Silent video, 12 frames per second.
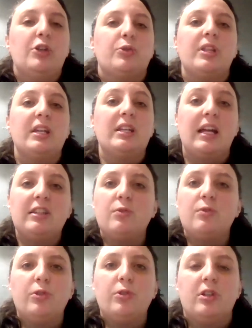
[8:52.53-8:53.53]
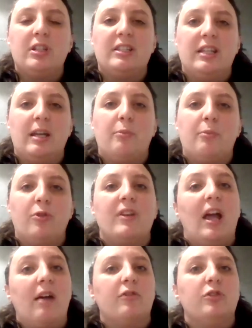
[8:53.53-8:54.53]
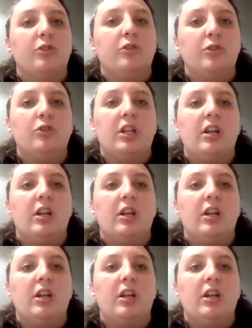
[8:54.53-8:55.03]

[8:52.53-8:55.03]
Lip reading: So I think that's a really good example of an evolution